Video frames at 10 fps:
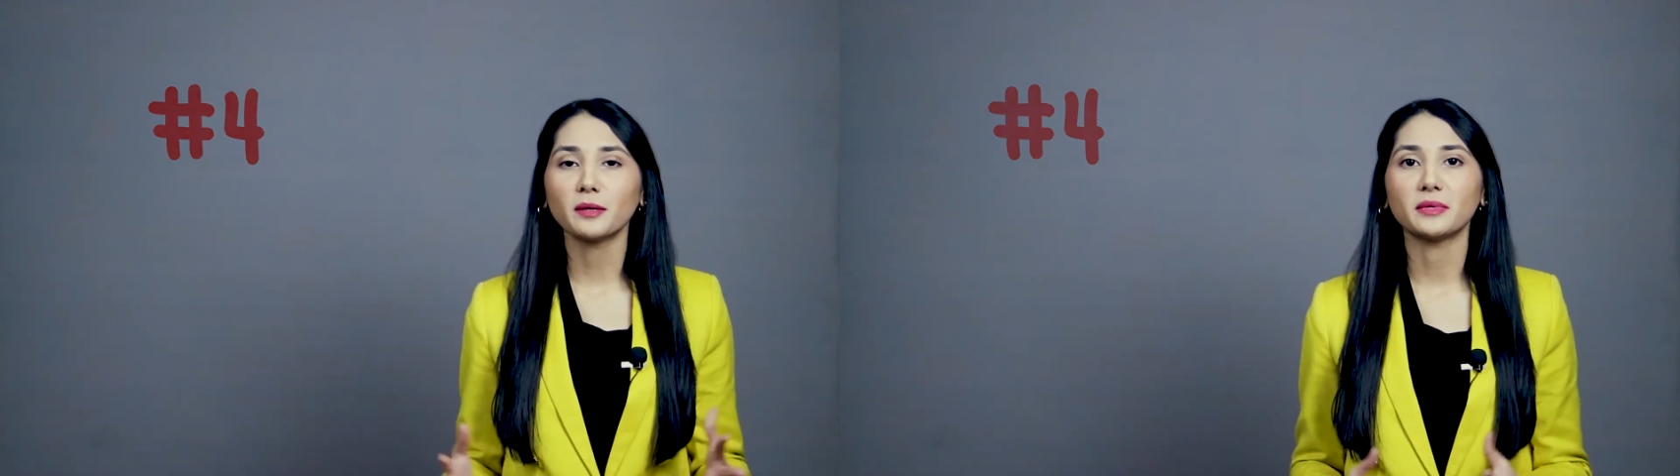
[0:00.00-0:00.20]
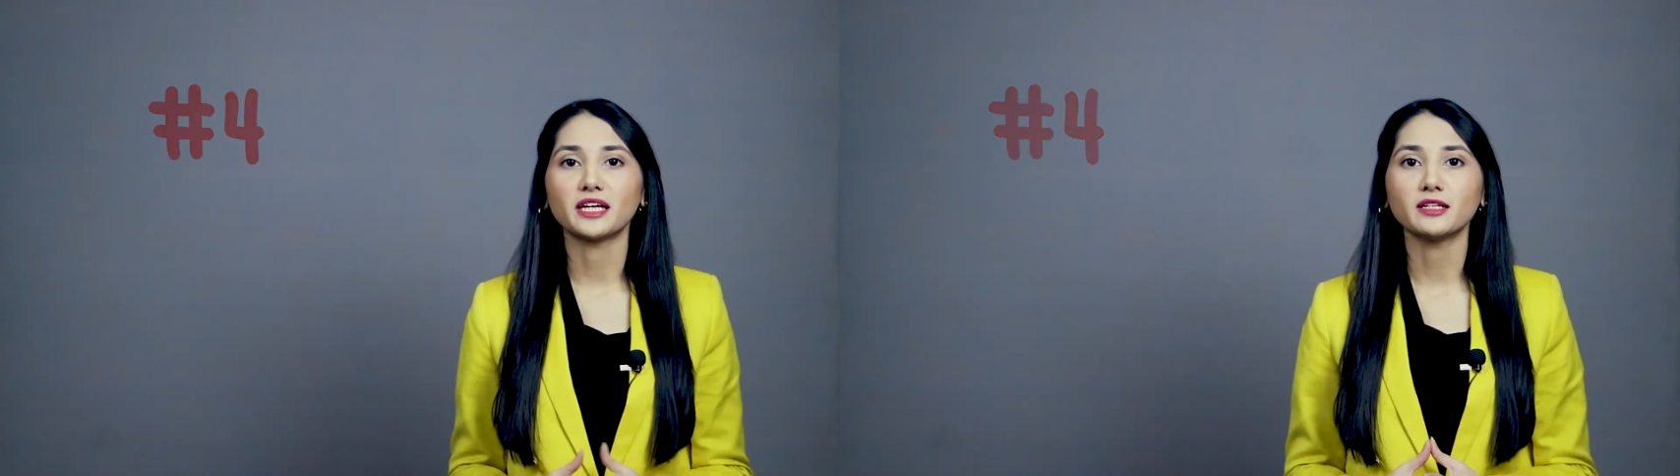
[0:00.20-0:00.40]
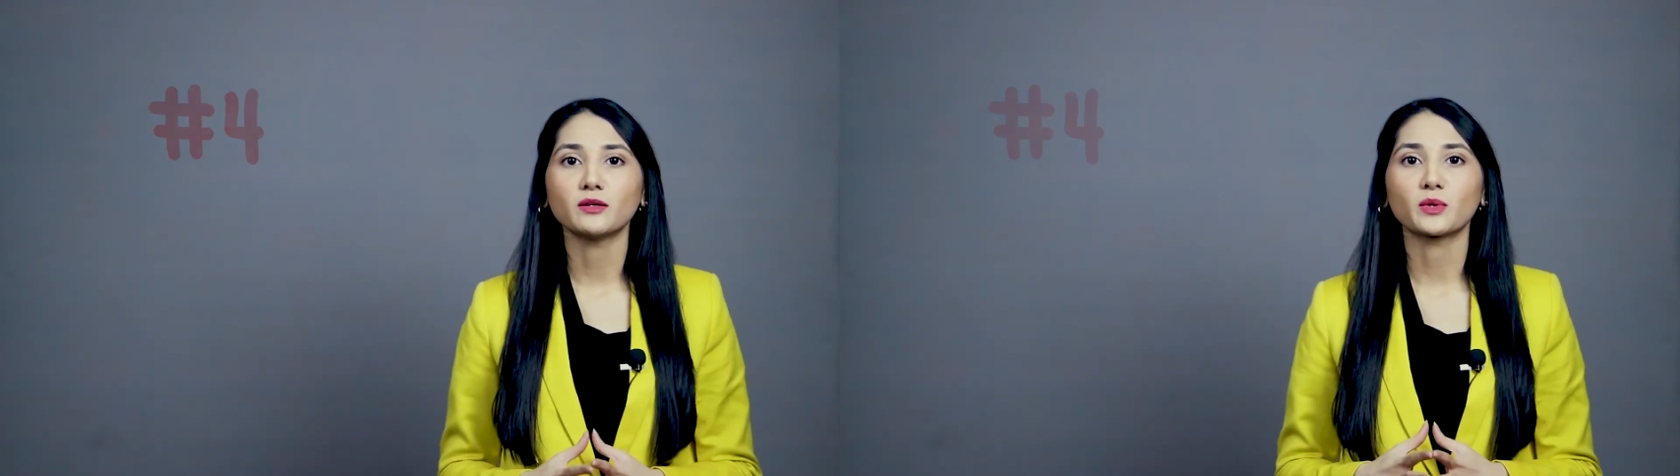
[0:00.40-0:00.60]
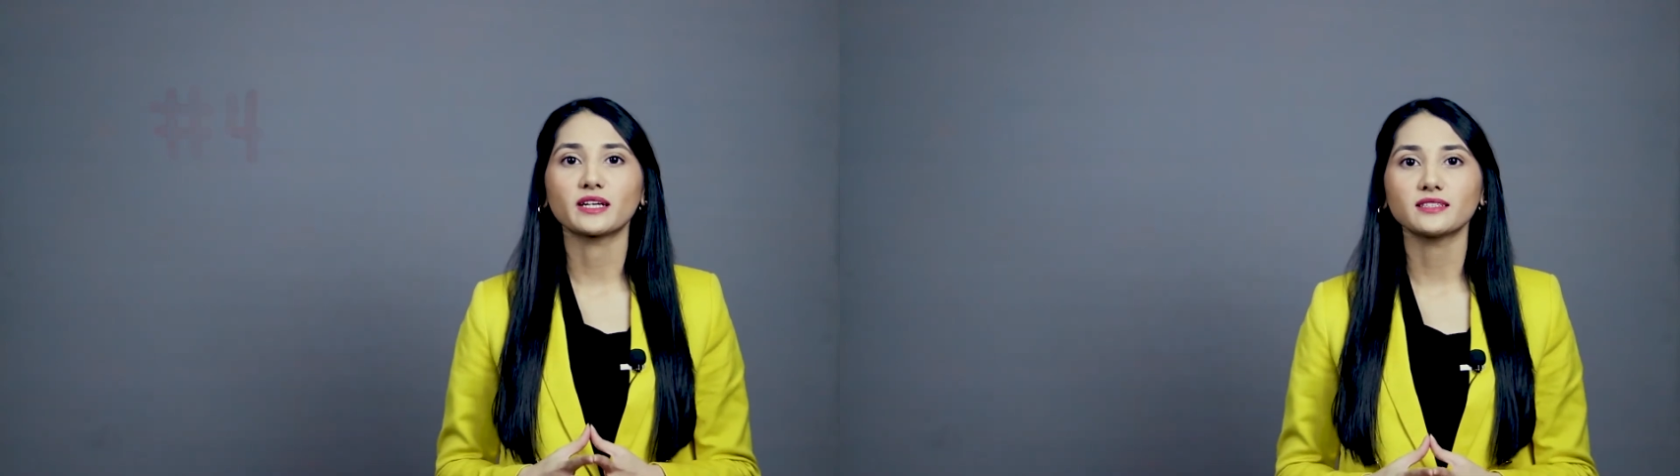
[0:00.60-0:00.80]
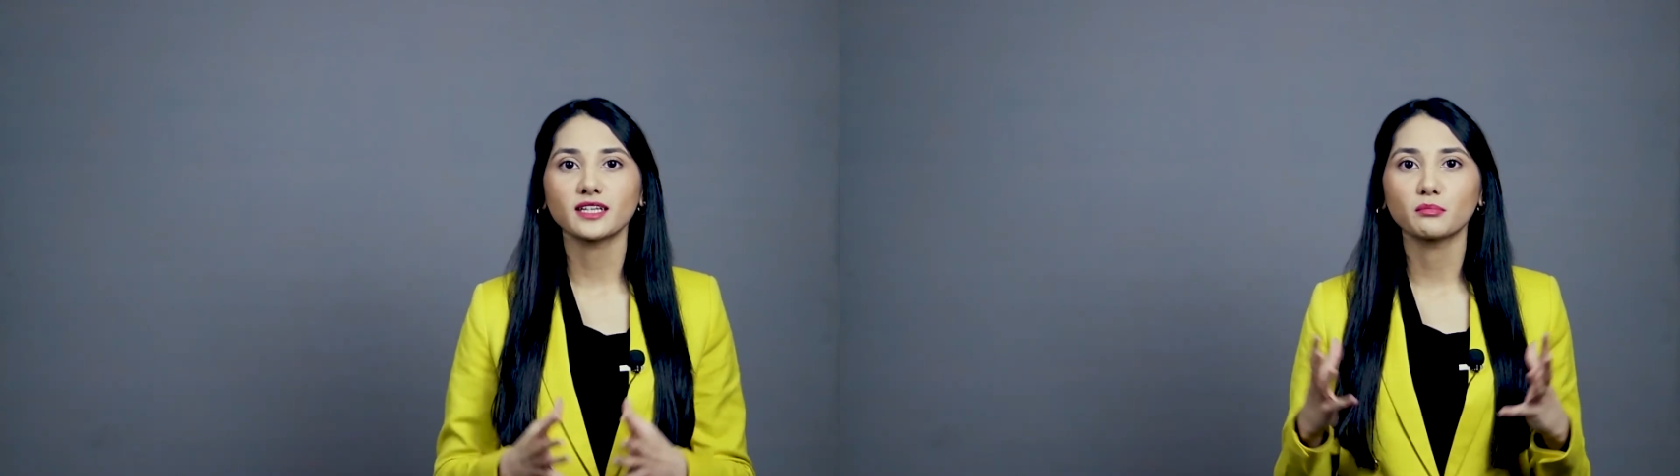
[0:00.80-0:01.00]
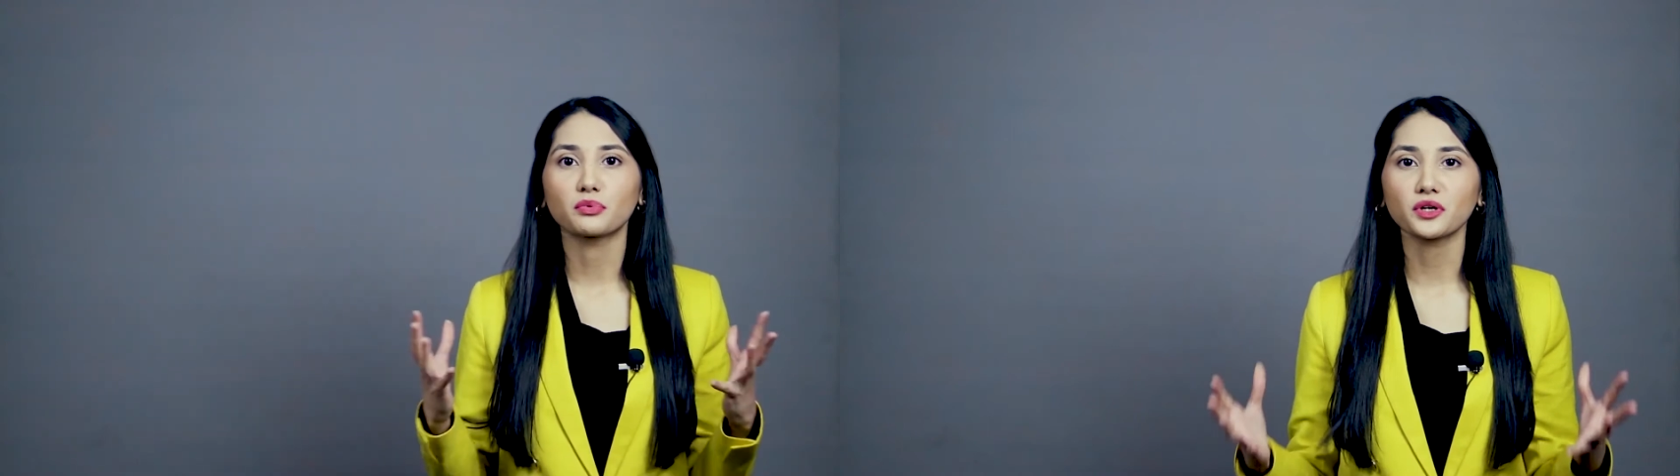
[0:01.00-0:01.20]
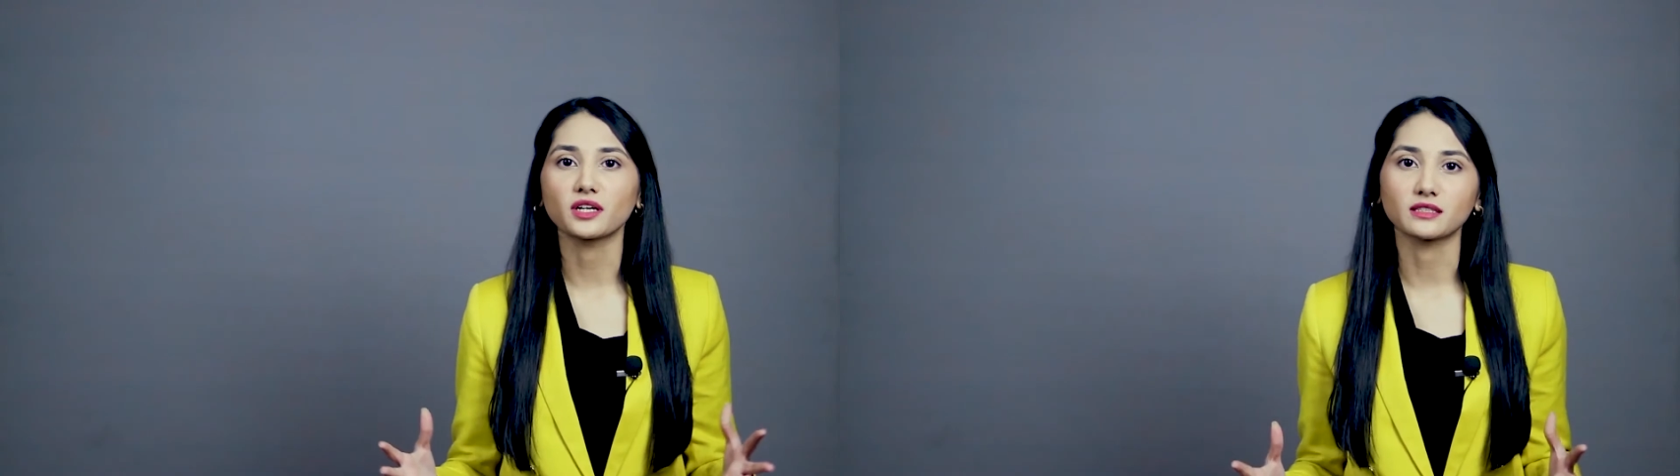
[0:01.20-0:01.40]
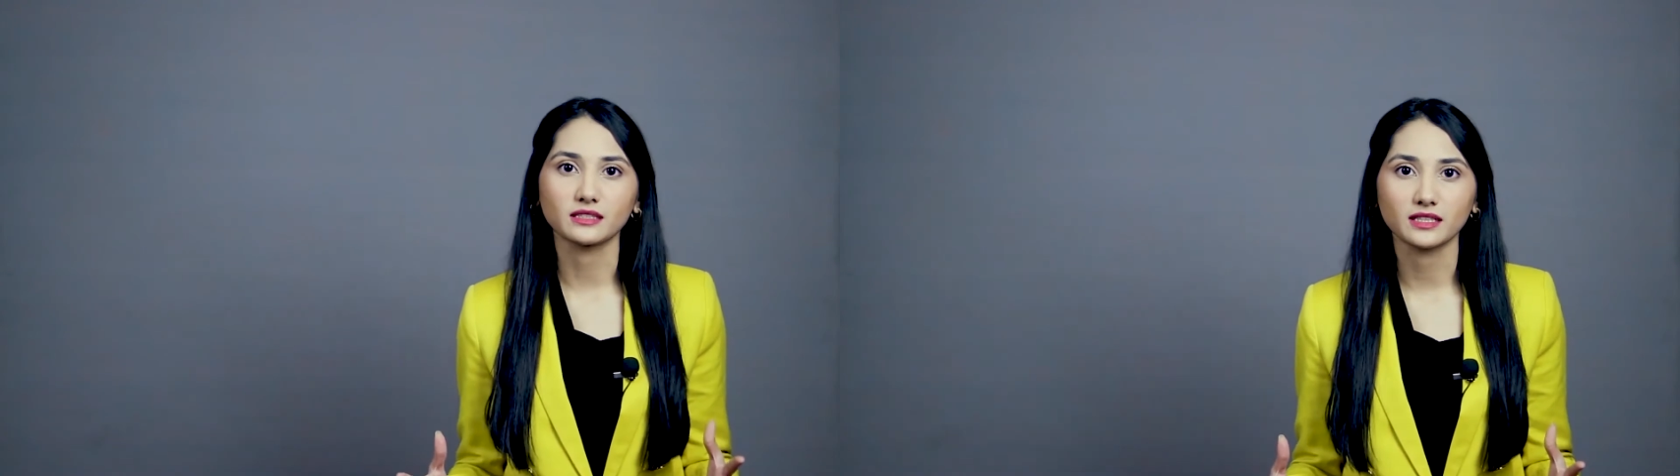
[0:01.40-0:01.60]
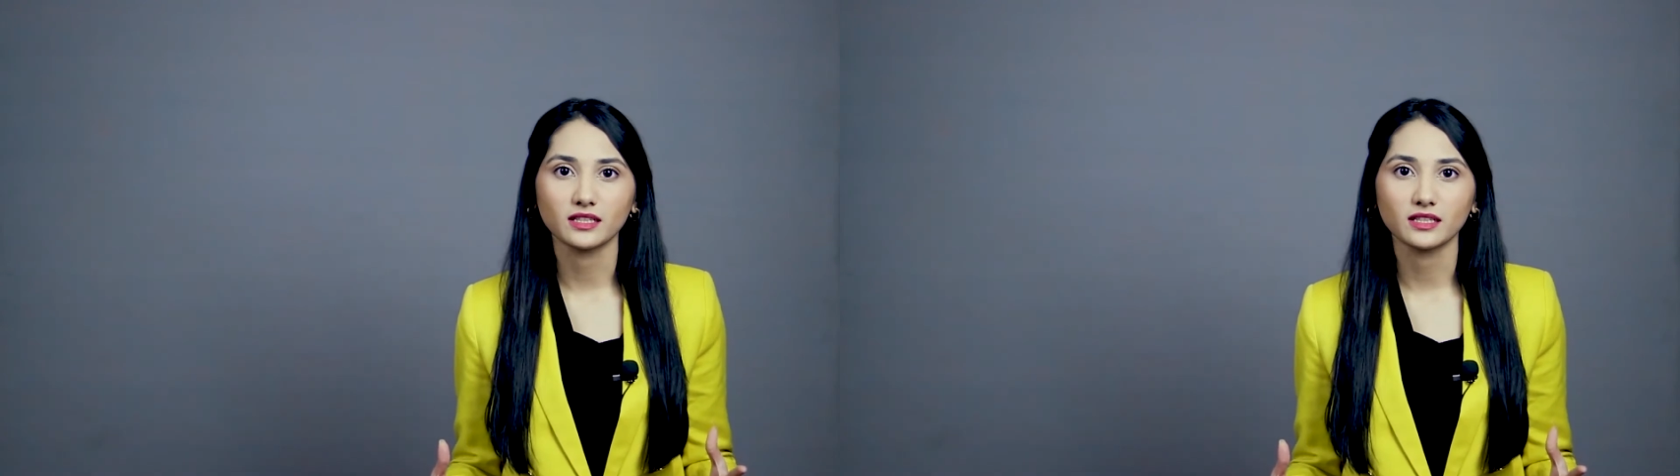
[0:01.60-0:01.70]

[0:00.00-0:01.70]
mean when I say brusque?